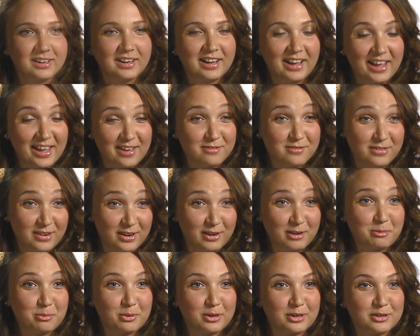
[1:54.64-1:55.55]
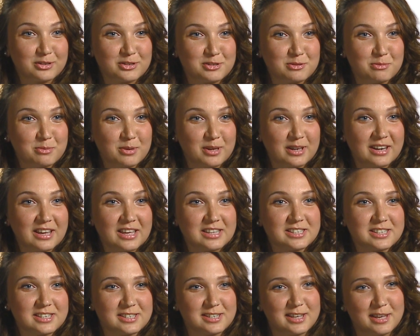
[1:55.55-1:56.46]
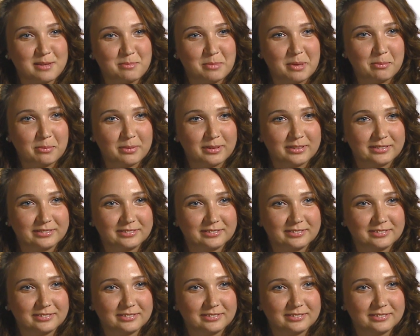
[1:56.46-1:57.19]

I am very proud to be an ACCA member.